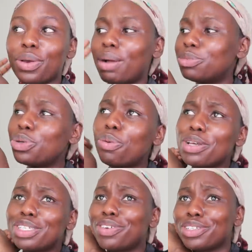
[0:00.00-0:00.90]
So I'm sure
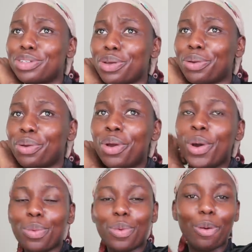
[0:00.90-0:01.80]
most of us know
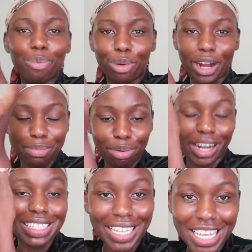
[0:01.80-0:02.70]
what bride
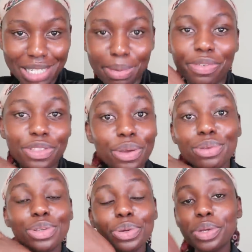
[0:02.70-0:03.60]
price is, but for
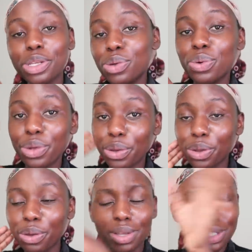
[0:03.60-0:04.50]
those who are new, who don't
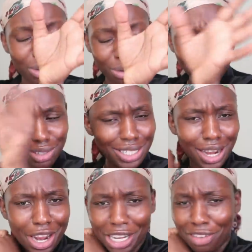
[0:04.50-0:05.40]
know, it's cool. This is a
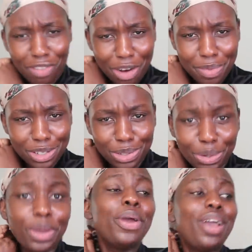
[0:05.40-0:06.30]
learning environment
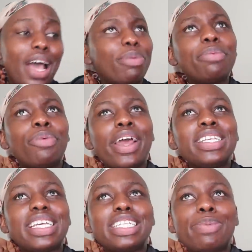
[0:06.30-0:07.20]
too. Bride
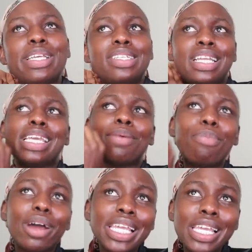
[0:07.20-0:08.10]
price is basically
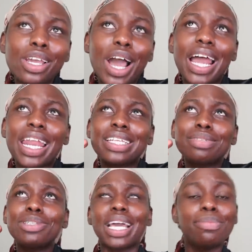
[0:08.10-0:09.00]
money and
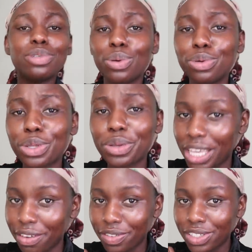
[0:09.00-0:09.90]
sometimes also
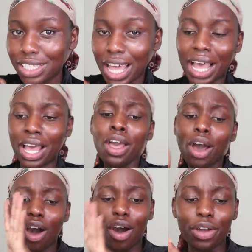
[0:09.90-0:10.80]
gifts that
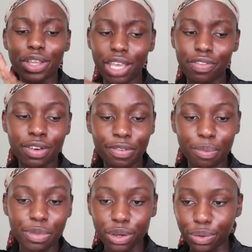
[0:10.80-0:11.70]
are given
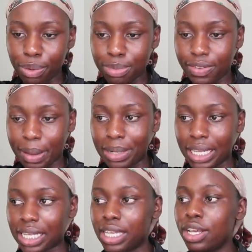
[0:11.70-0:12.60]
from the groom's
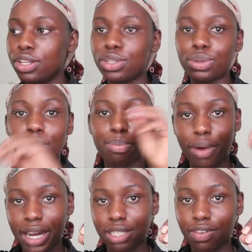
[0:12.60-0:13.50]
family to the
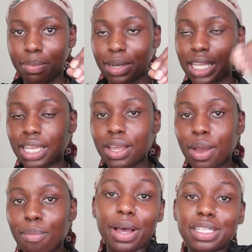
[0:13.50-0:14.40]
bride's family
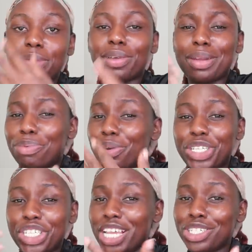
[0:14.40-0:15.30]
as an
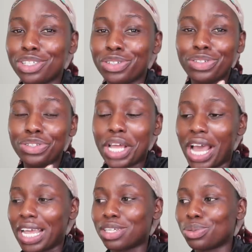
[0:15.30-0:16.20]
appreciation,
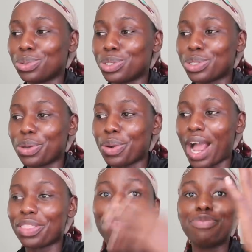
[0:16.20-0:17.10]
and also
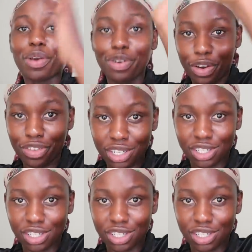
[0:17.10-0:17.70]
at the very, very